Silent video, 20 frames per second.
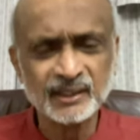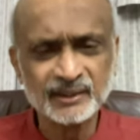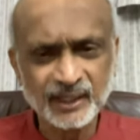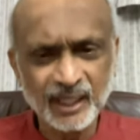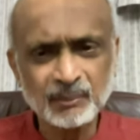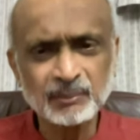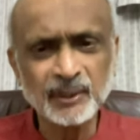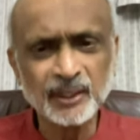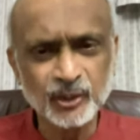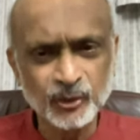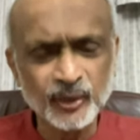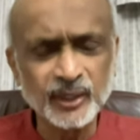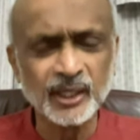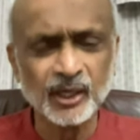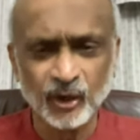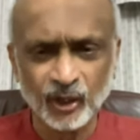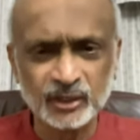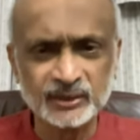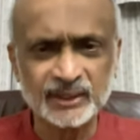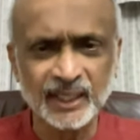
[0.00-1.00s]
They'll be
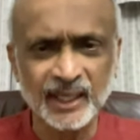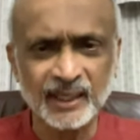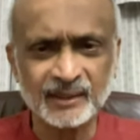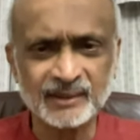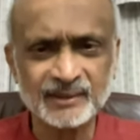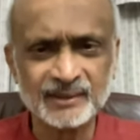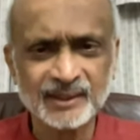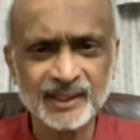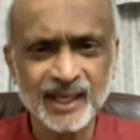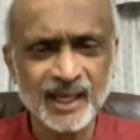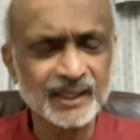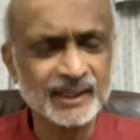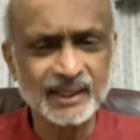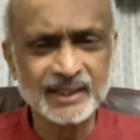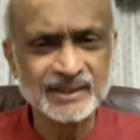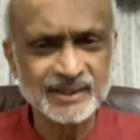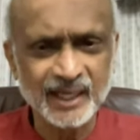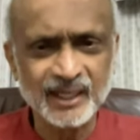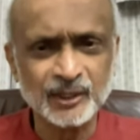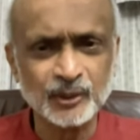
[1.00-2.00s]
doing all that, I
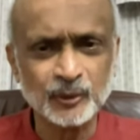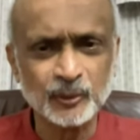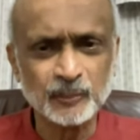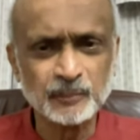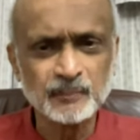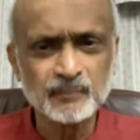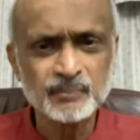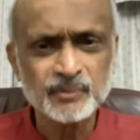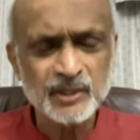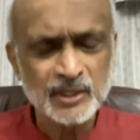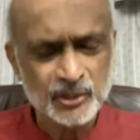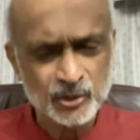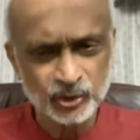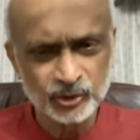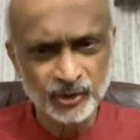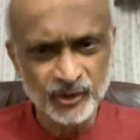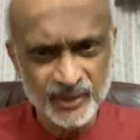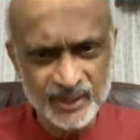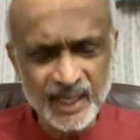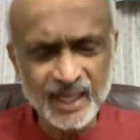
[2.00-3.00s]
can tell you. So
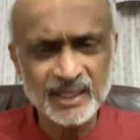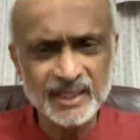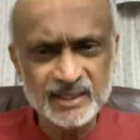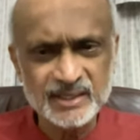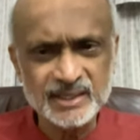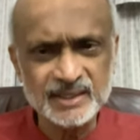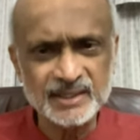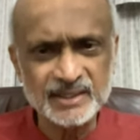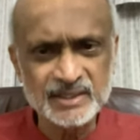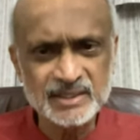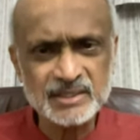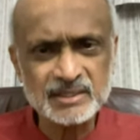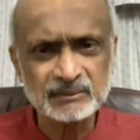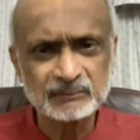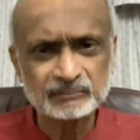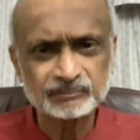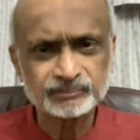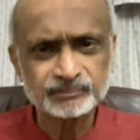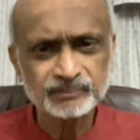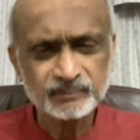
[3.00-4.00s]
the reality is
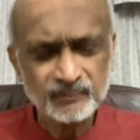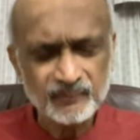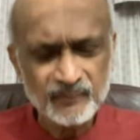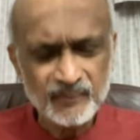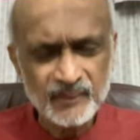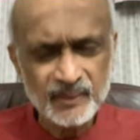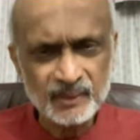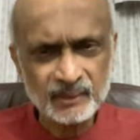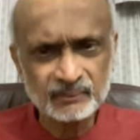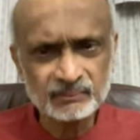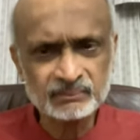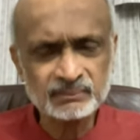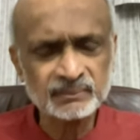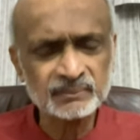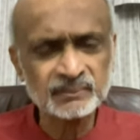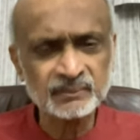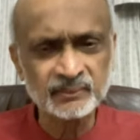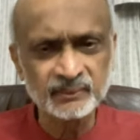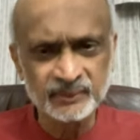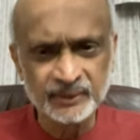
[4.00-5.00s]

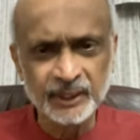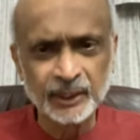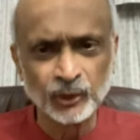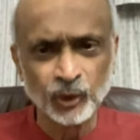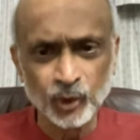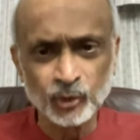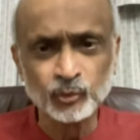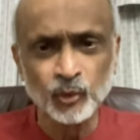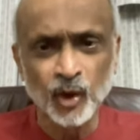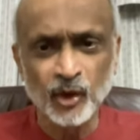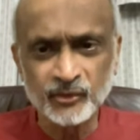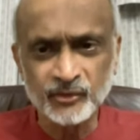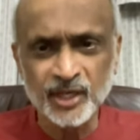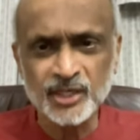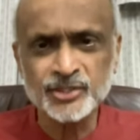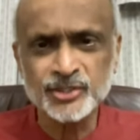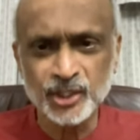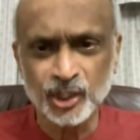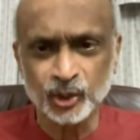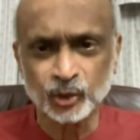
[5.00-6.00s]
they don't want
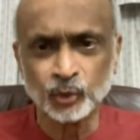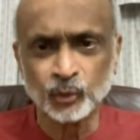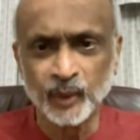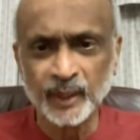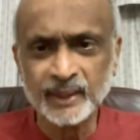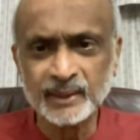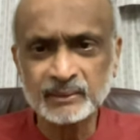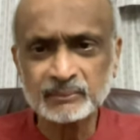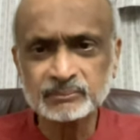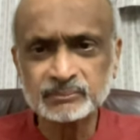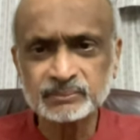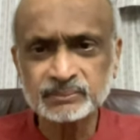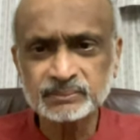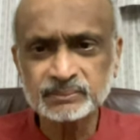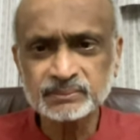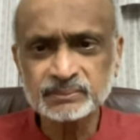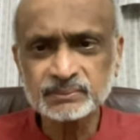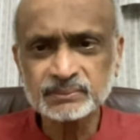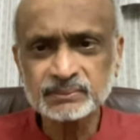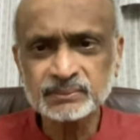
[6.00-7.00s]
Russia to win.
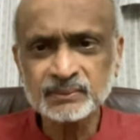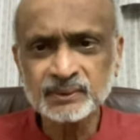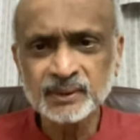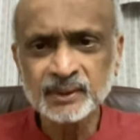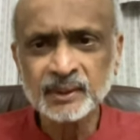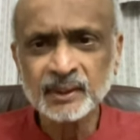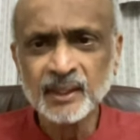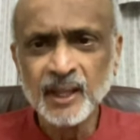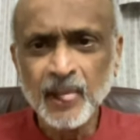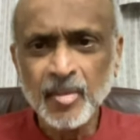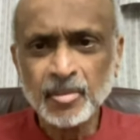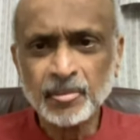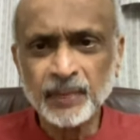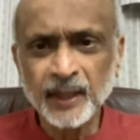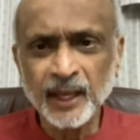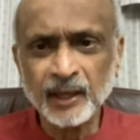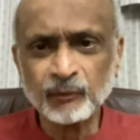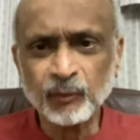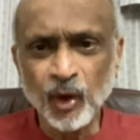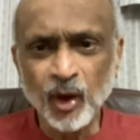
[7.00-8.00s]

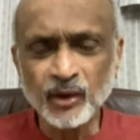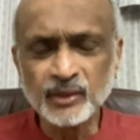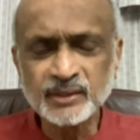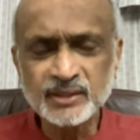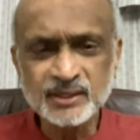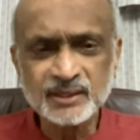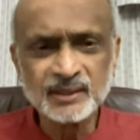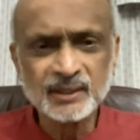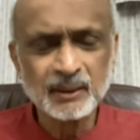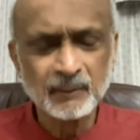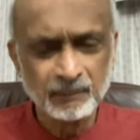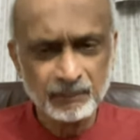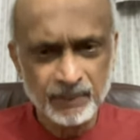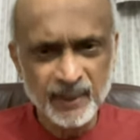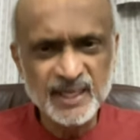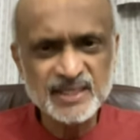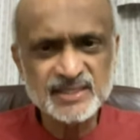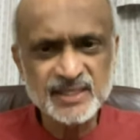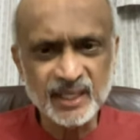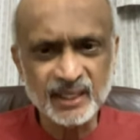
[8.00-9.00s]
They want
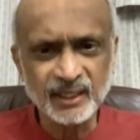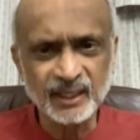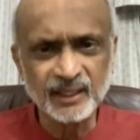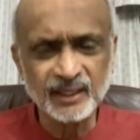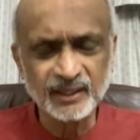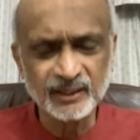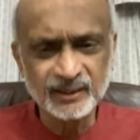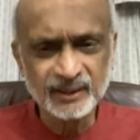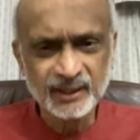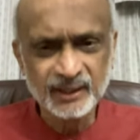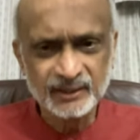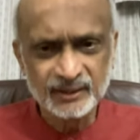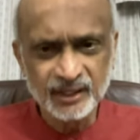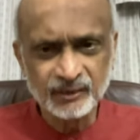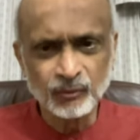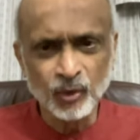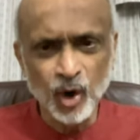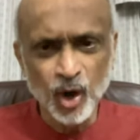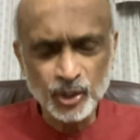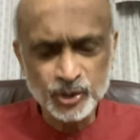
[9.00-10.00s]
basically
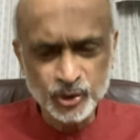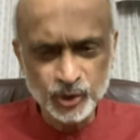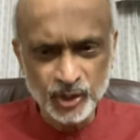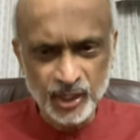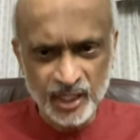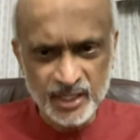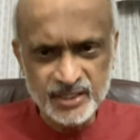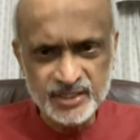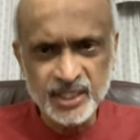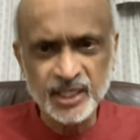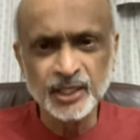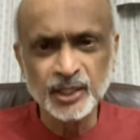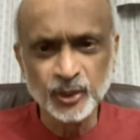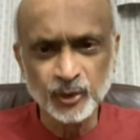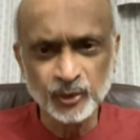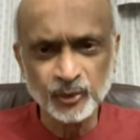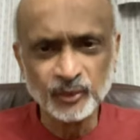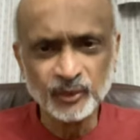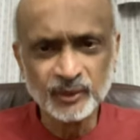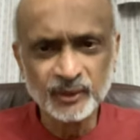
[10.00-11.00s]
the war to
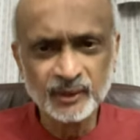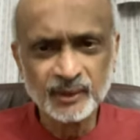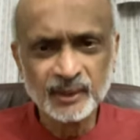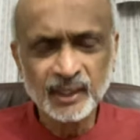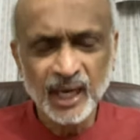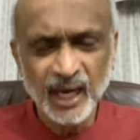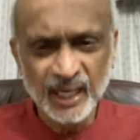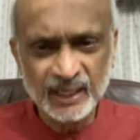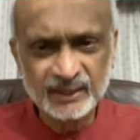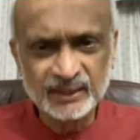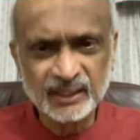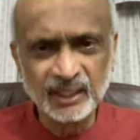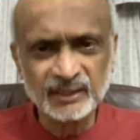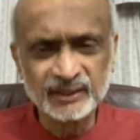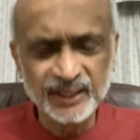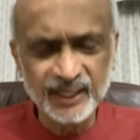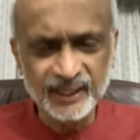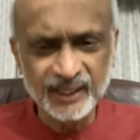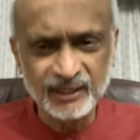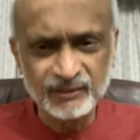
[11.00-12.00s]
continue until
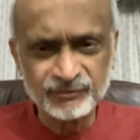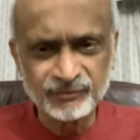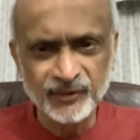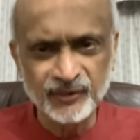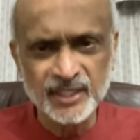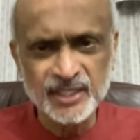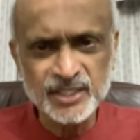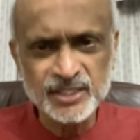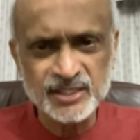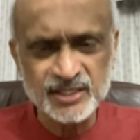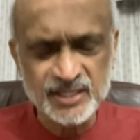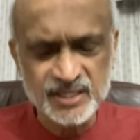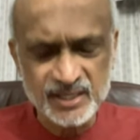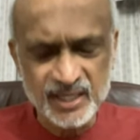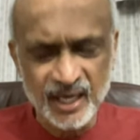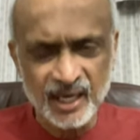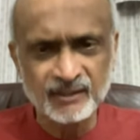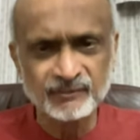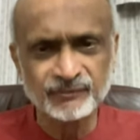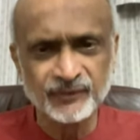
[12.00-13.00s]
they can finish this
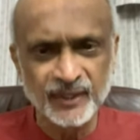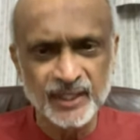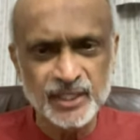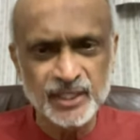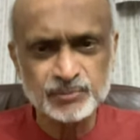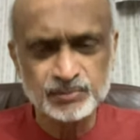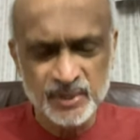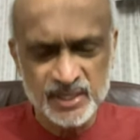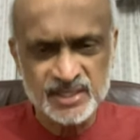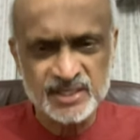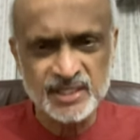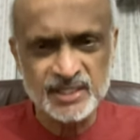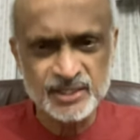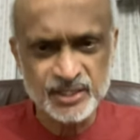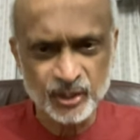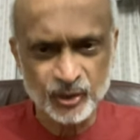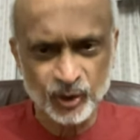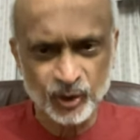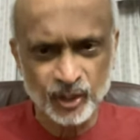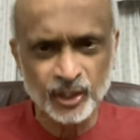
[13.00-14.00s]
unfinished
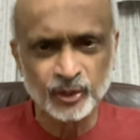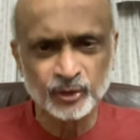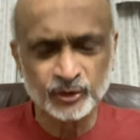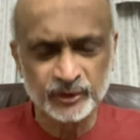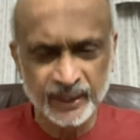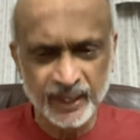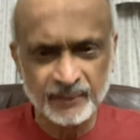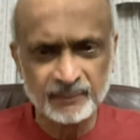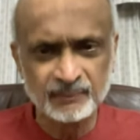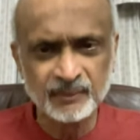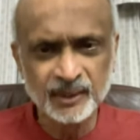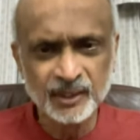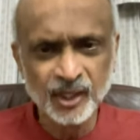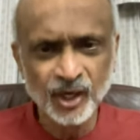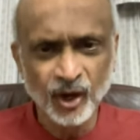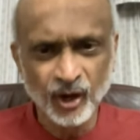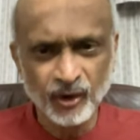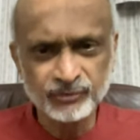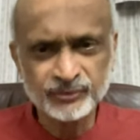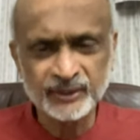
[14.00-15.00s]
business, according to them,
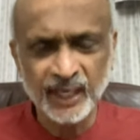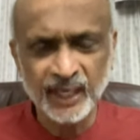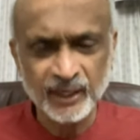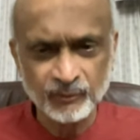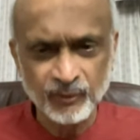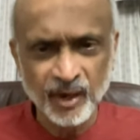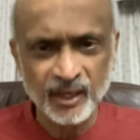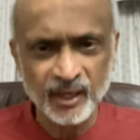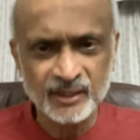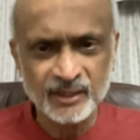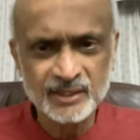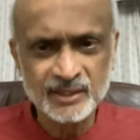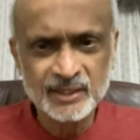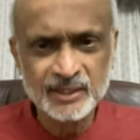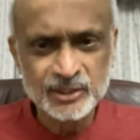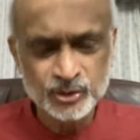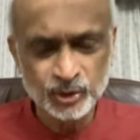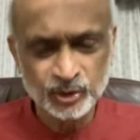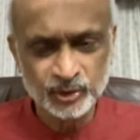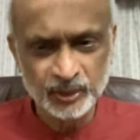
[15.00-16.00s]
of Taiwan.
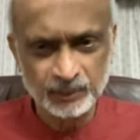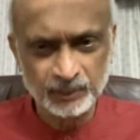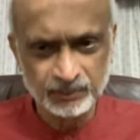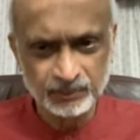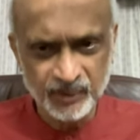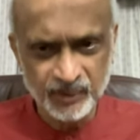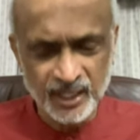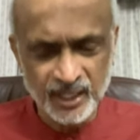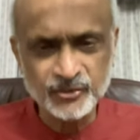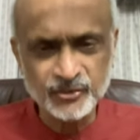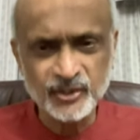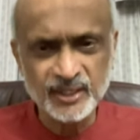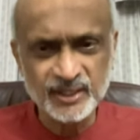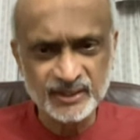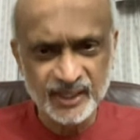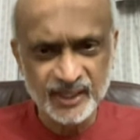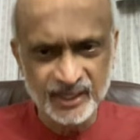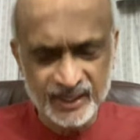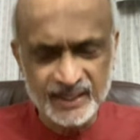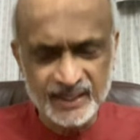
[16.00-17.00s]
So the country in
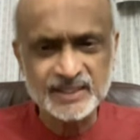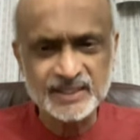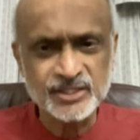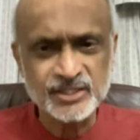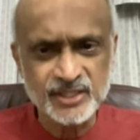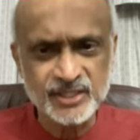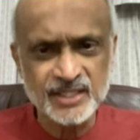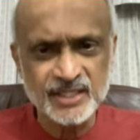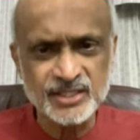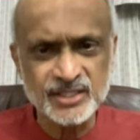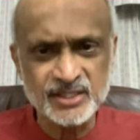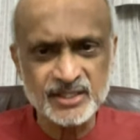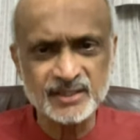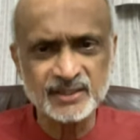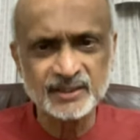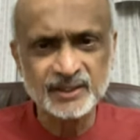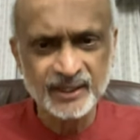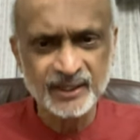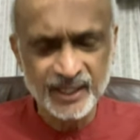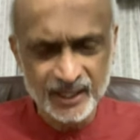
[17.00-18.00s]
the greatest
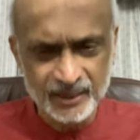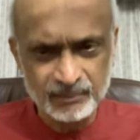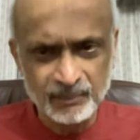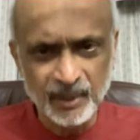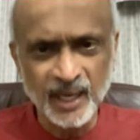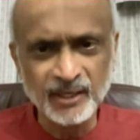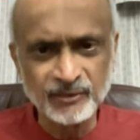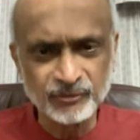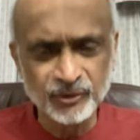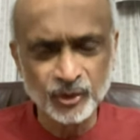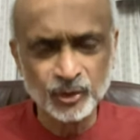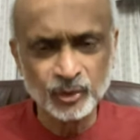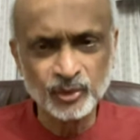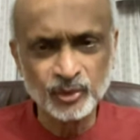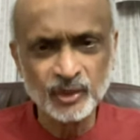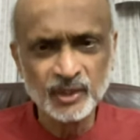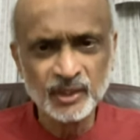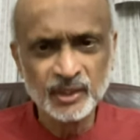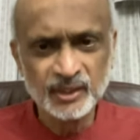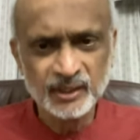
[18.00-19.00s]
danger, in my
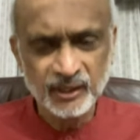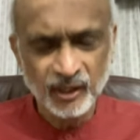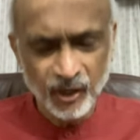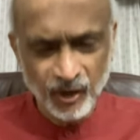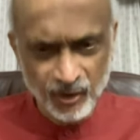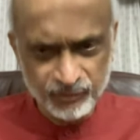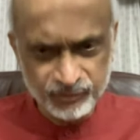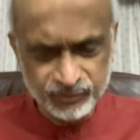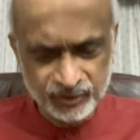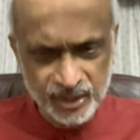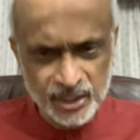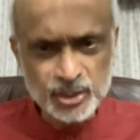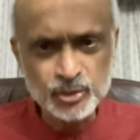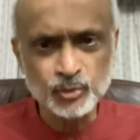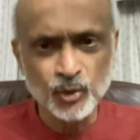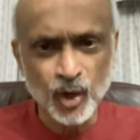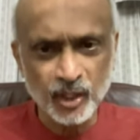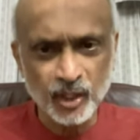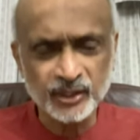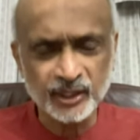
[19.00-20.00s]
view, of this
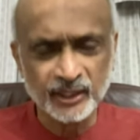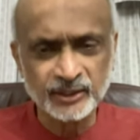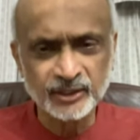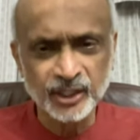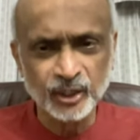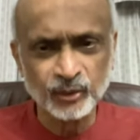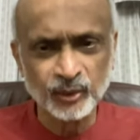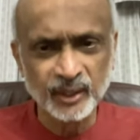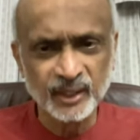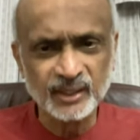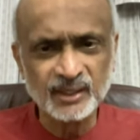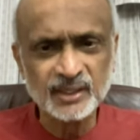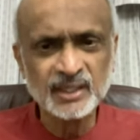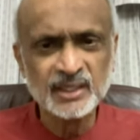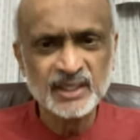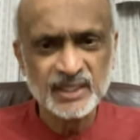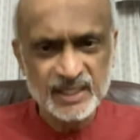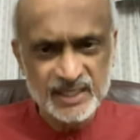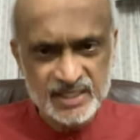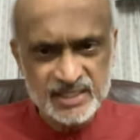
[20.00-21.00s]
war continuing
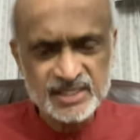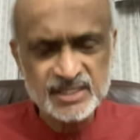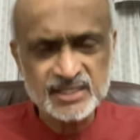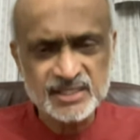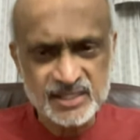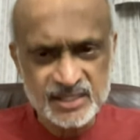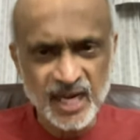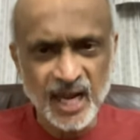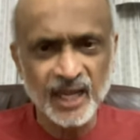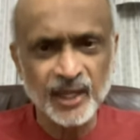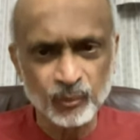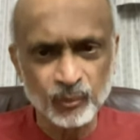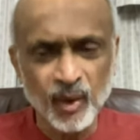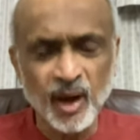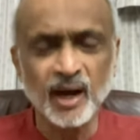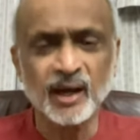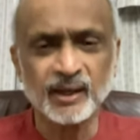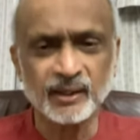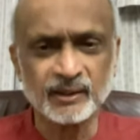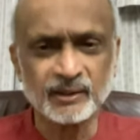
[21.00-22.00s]
is
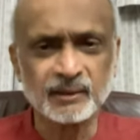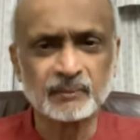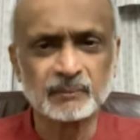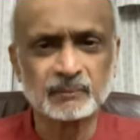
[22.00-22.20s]
Taiwan.